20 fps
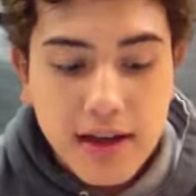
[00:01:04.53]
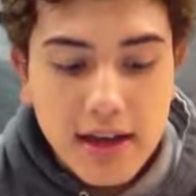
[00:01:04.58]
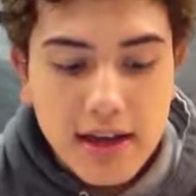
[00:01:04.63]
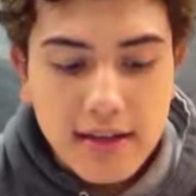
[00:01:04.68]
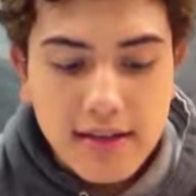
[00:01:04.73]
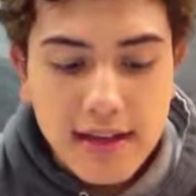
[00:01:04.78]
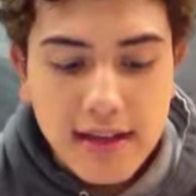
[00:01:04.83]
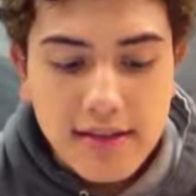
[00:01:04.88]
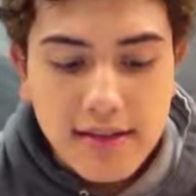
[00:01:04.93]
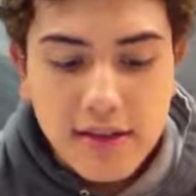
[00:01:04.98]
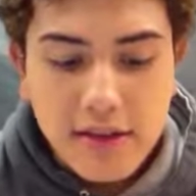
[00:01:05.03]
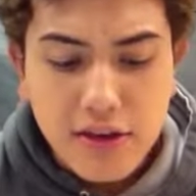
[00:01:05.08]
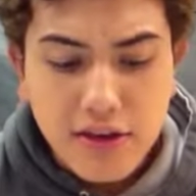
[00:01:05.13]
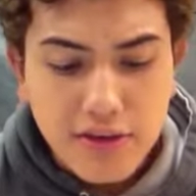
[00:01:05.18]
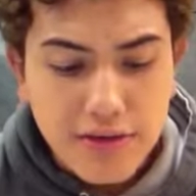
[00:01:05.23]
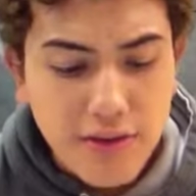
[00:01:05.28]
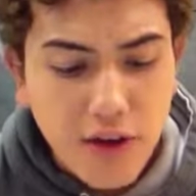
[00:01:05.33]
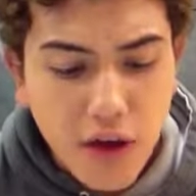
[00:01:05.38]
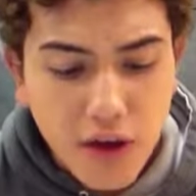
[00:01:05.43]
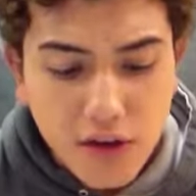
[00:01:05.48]
he says it's a
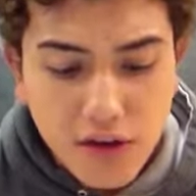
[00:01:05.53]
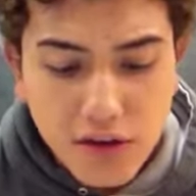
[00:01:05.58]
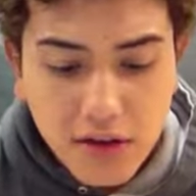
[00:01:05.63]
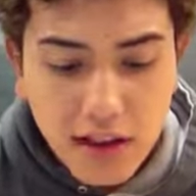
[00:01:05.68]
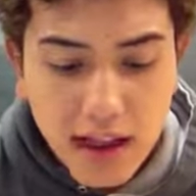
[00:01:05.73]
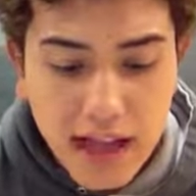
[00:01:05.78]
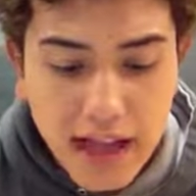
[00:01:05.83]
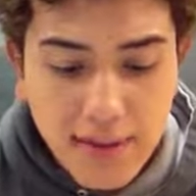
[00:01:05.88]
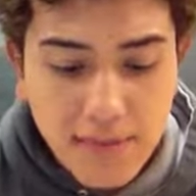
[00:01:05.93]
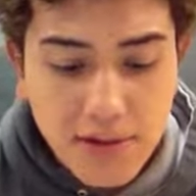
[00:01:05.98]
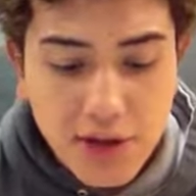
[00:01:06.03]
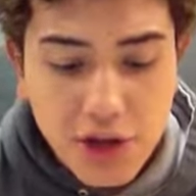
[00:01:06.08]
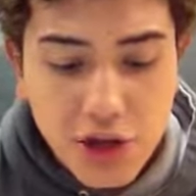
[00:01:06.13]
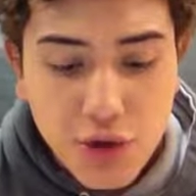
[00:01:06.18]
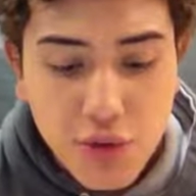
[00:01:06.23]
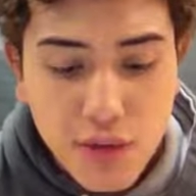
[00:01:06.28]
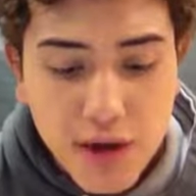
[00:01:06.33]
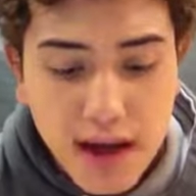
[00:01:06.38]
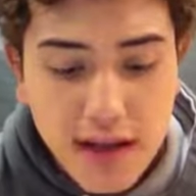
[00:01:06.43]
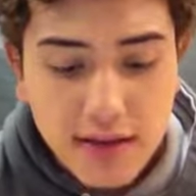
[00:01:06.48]
false claim. The
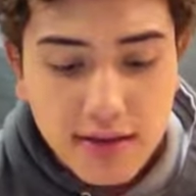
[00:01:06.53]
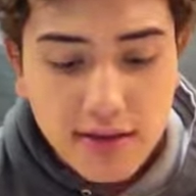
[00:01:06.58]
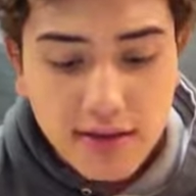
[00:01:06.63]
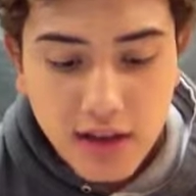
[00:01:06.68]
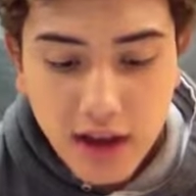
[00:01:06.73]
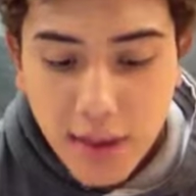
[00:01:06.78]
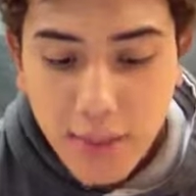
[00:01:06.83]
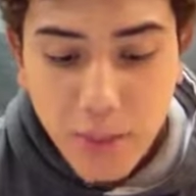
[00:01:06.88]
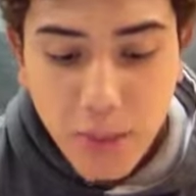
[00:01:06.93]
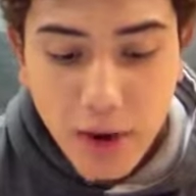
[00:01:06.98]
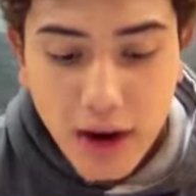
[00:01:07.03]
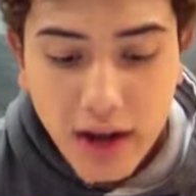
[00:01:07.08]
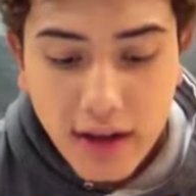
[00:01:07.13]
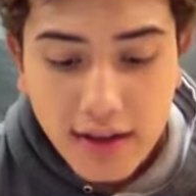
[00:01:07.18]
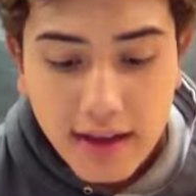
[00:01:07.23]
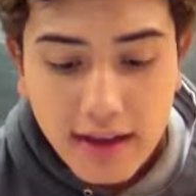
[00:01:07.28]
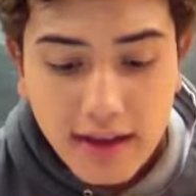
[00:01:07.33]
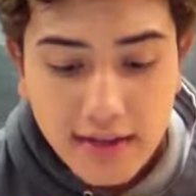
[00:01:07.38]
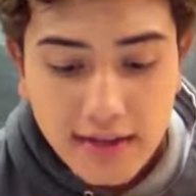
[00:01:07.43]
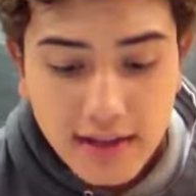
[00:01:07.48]
UN stopped
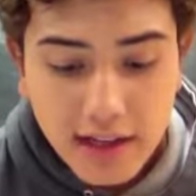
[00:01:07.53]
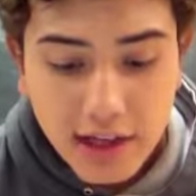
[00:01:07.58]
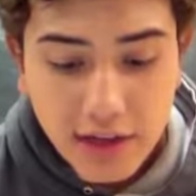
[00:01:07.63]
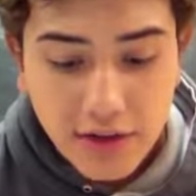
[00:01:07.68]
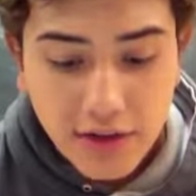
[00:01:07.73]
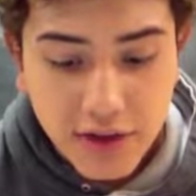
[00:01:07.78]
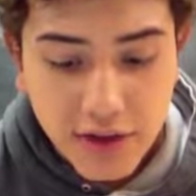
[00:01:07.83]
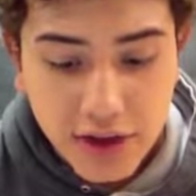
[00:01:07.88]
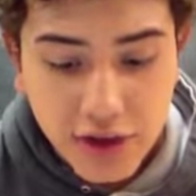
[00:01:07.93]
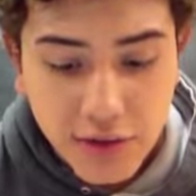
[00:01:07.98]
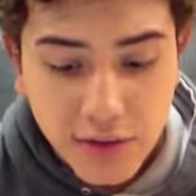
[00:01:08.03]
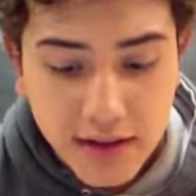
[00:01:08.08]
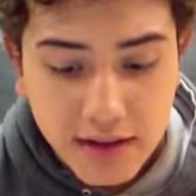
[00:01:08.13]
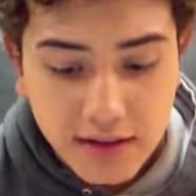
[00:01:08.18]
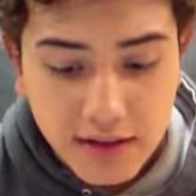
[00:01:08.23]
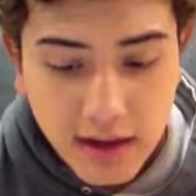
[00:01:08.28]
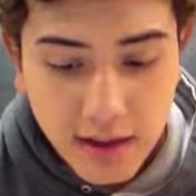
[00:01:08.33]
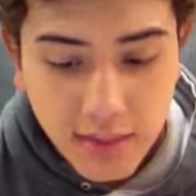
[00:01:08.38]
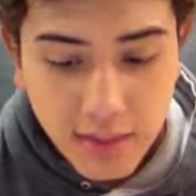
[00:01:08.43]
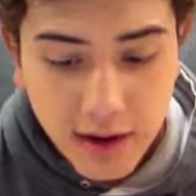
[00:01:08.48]
whaling. Considering the UN
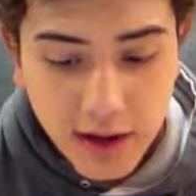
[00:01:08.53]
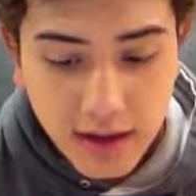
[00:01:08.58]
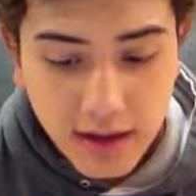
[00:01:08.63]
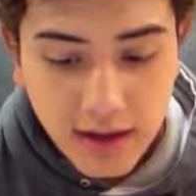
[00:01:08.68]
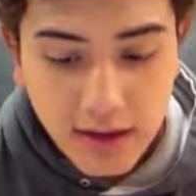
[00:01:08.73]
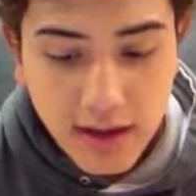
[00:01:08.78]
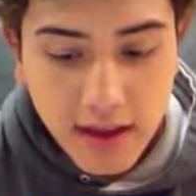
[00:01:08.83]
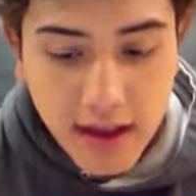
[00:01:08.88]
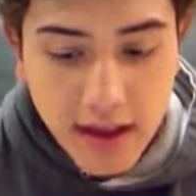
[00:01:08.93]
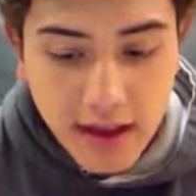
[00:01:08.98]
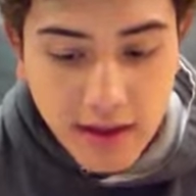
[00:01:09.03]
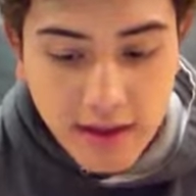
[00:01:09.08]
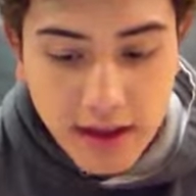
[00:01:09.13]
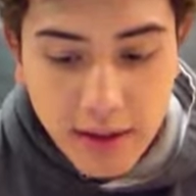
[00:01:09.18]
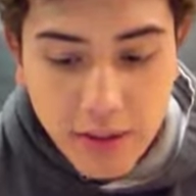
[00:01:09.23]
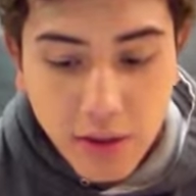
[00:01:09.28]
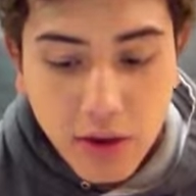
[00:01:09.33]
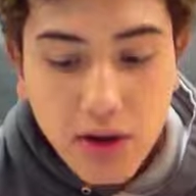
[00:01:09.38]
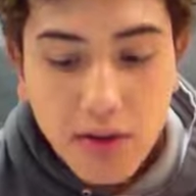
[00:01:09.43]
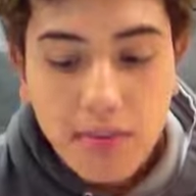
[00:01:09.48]
stopped whaling,
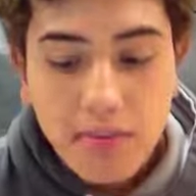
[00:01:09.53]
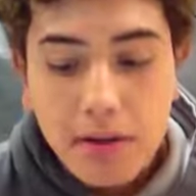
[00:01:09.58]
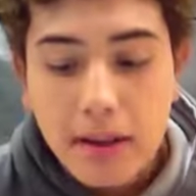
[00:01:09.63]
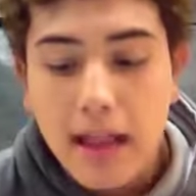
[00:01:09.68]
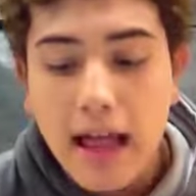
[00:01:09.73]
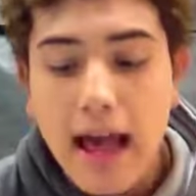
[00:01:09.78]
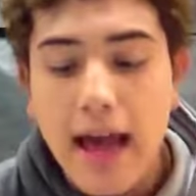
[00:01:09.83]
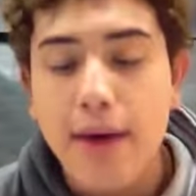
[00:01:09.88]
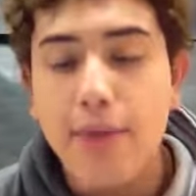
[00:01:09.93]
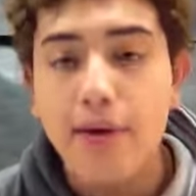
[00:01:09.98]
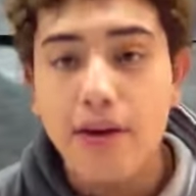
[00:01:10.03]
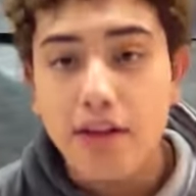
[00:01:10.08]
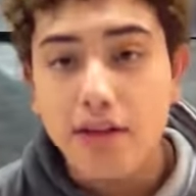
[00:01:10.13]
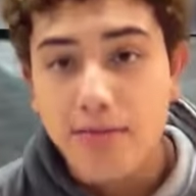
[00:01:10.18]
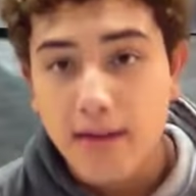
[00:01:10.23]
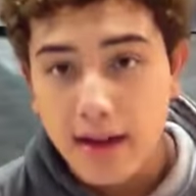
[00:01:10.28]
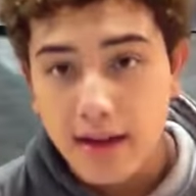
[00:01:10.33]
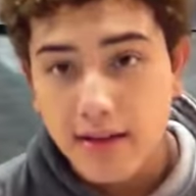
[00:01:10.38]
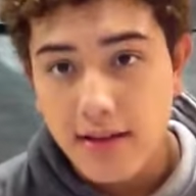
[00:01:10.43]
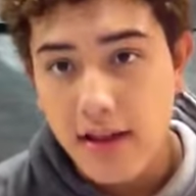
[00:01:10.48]
they will comply,
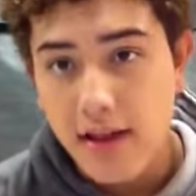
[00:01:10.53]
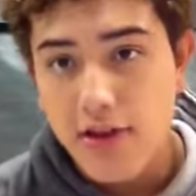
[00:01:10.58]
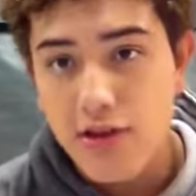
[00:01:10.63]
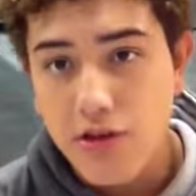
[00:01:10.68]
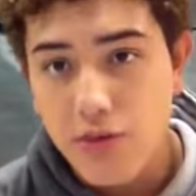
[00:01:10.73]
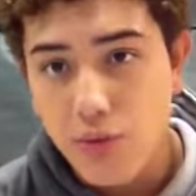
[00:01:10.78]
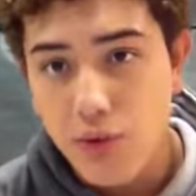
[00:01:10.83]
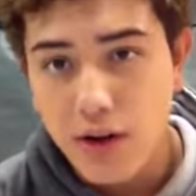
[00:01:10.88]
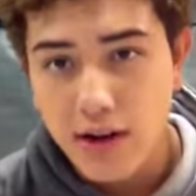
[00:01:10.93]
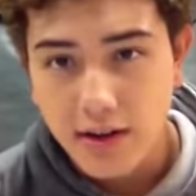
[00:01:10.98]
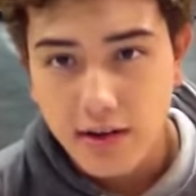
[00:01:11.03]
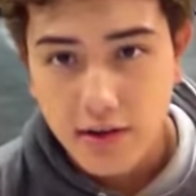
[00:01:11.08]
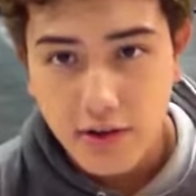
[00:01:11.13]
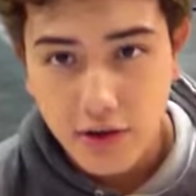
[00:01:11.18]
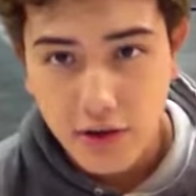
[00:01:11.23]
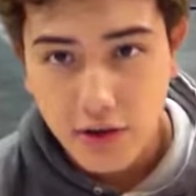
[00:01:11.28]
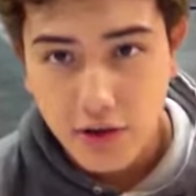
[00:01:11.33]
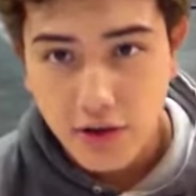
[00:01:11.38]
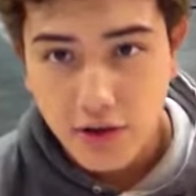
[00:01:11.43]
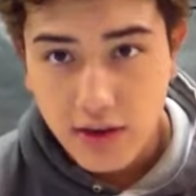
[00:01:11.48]
which my contention 1 is
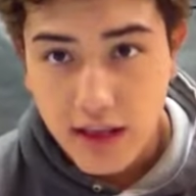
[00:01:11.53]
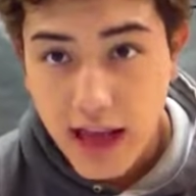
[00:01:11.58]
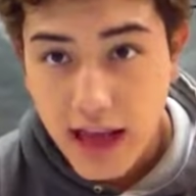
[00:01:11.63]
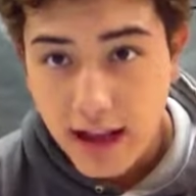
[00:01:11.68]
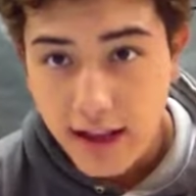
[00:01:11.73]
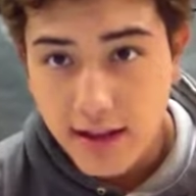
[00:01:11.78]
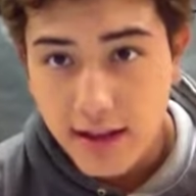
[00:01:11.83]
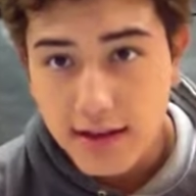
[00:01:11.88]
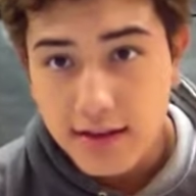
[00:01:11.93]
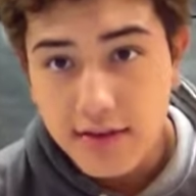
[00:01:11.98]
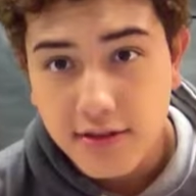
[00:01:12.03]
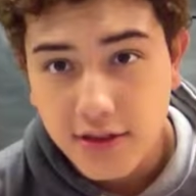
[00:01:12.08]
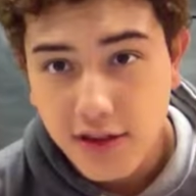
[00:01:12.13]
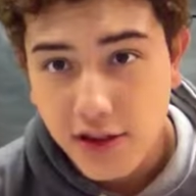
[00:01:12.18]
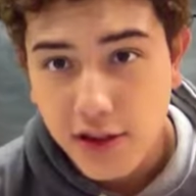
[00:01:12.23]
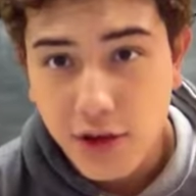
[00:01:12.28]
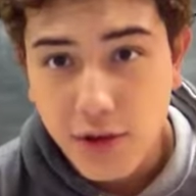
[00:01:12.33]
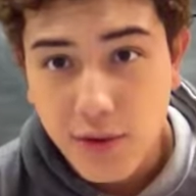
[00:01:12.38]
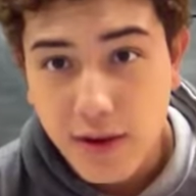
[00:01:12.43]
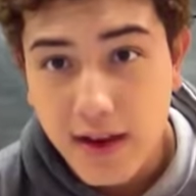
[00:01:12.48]
a tagline is the
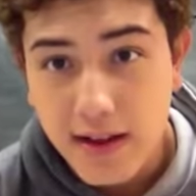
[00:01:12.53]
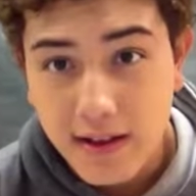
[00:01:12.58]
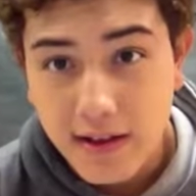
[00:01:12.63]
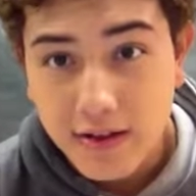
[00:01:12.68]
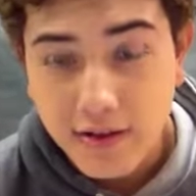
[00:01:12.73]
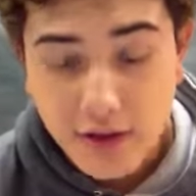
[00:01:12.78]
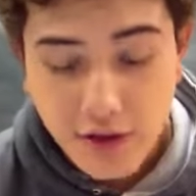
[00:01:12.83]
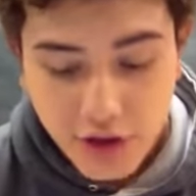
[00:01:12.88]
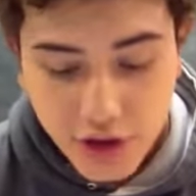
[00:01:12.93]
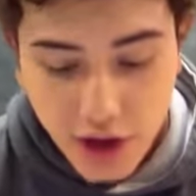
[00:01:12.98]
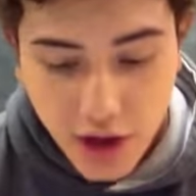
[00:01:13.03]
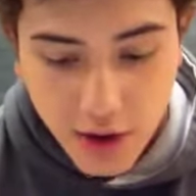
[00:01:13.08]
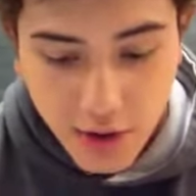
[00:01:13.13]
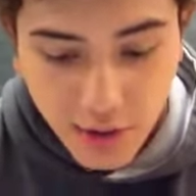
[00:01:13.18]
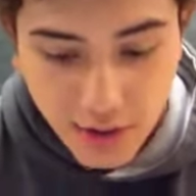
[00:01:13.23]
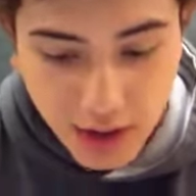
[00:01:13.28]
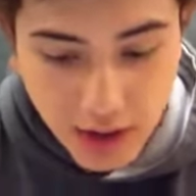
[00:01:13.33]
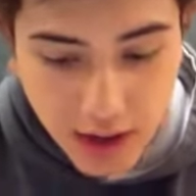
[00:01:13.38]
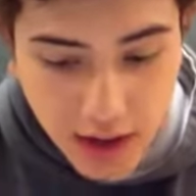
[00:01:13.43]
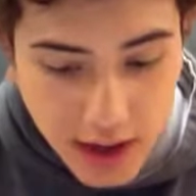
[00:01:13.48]
UN is a
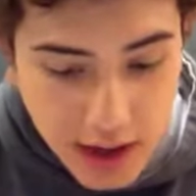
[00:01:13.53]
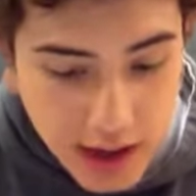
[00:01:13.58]
joke.